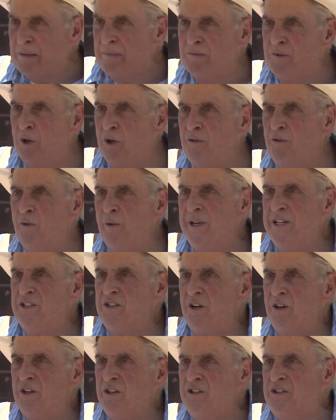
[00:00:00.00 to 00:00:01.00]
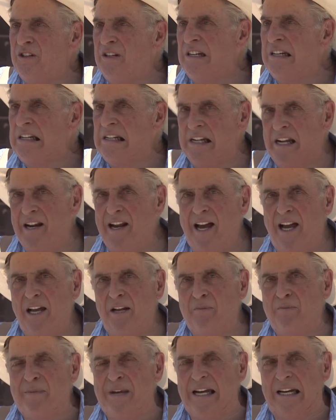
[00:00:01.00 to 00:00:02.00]
I'm doing research, and I
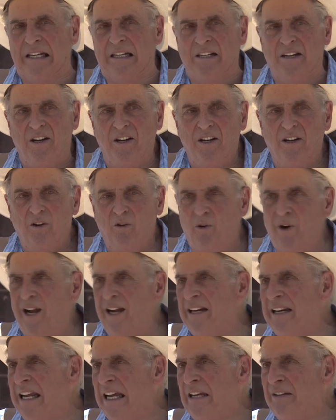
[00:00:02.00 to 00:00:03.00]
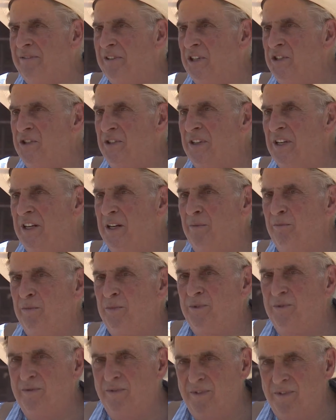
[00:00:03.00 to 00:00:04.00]
had met Greg Davis, and
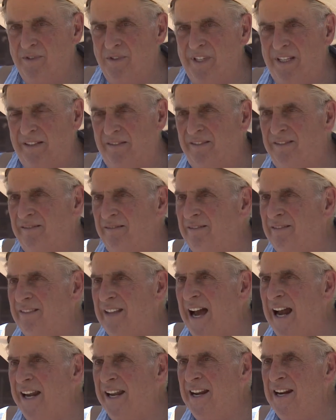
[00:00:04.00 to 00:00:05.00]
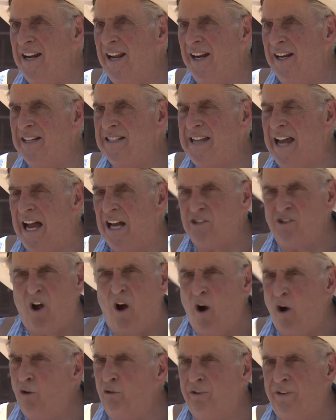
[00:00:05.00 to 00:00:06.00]
I'm studying at his house
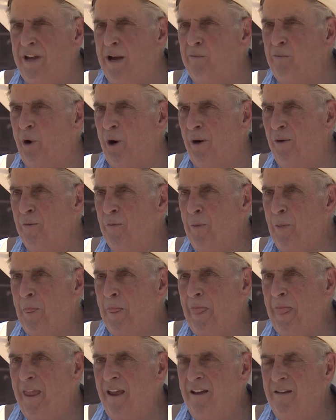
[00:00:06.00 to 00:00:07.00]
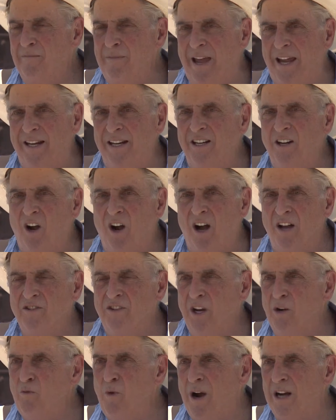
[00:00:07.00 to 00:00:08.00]
all summer making
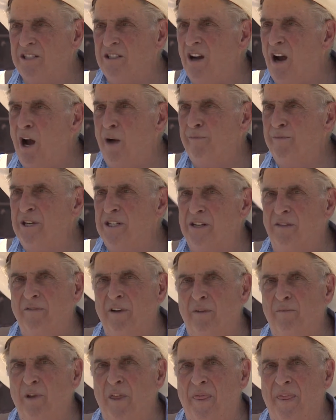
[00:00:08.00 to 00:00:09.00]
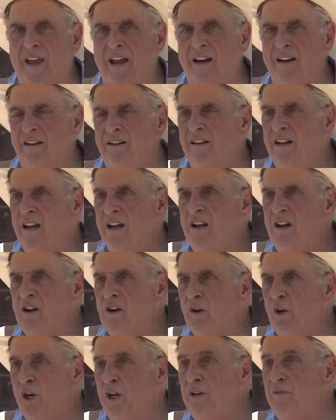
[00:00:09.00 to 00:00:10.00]
Xerox copies of everything and
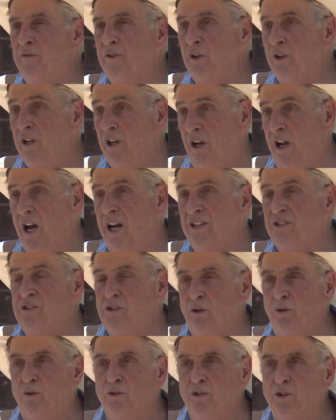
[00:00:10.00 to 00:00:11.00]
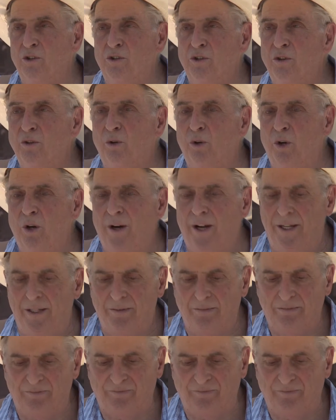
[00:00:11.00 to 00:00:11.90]
looking for the lost soldier story.